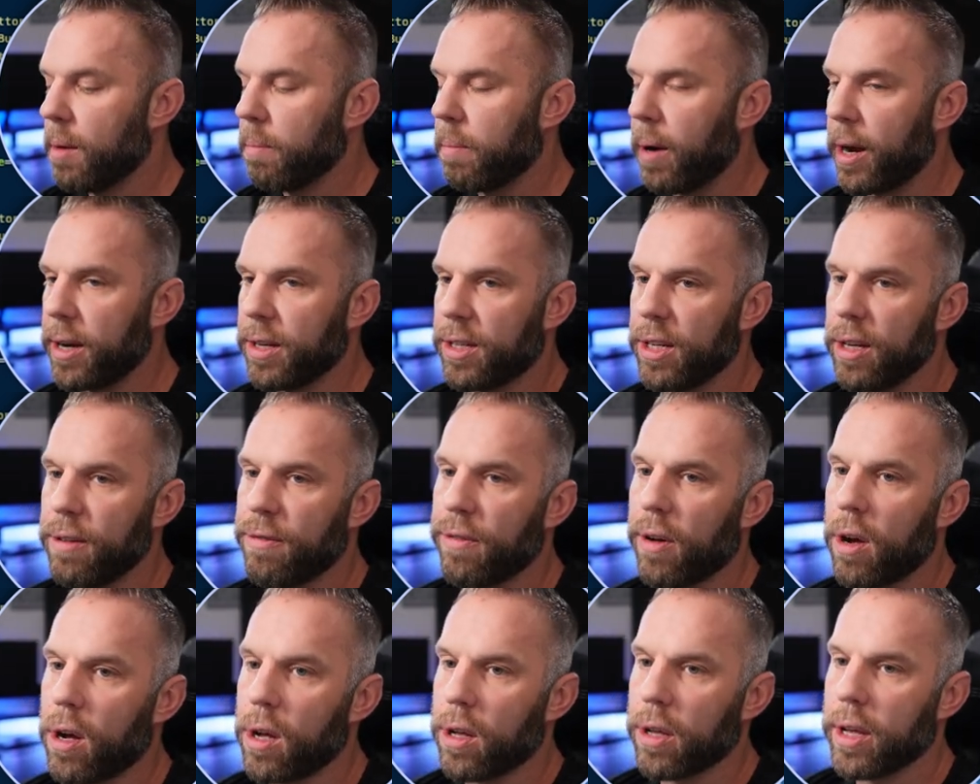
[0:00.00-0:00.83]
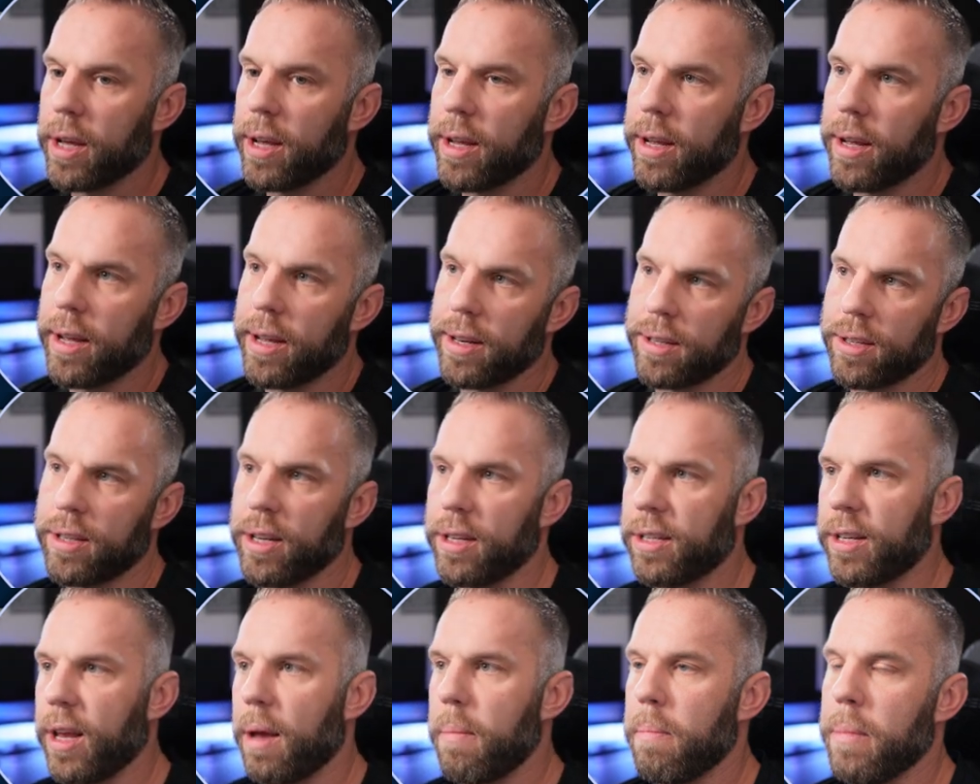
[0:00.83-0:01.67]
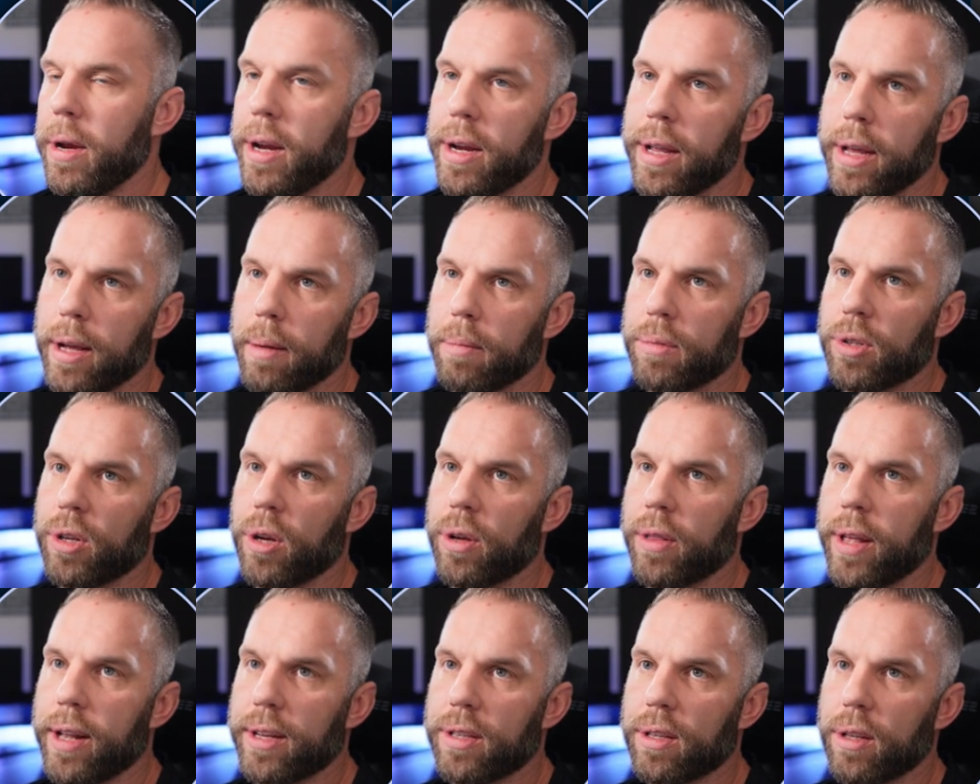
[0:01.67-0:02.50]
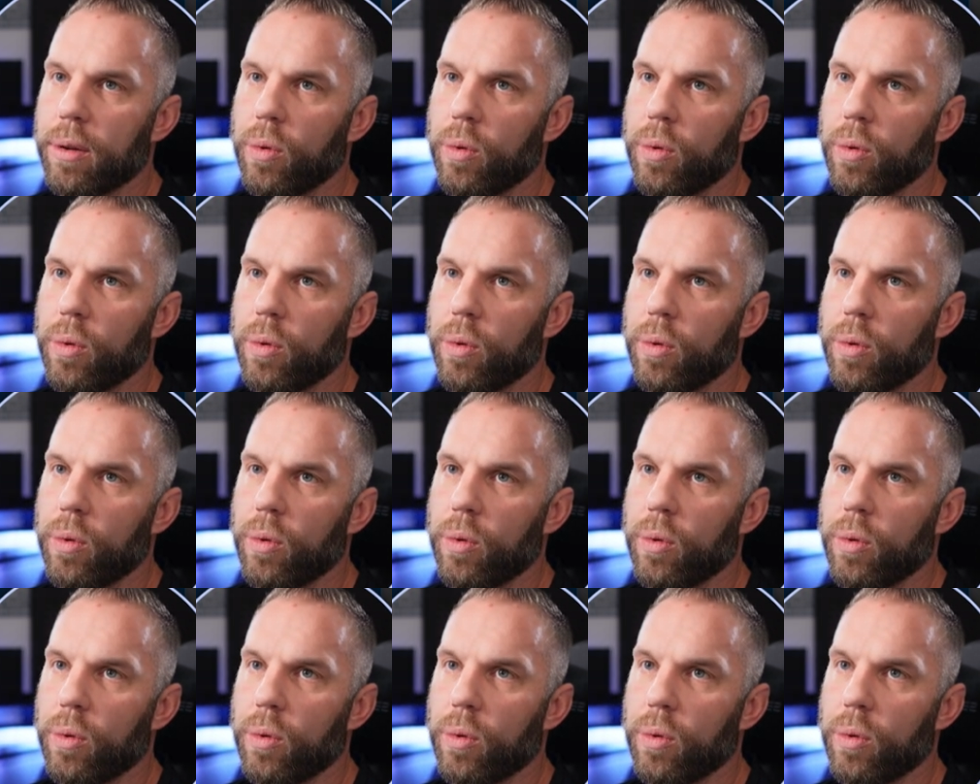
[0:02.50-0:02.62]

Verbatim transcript: By default, it, it, sits at medium. So that's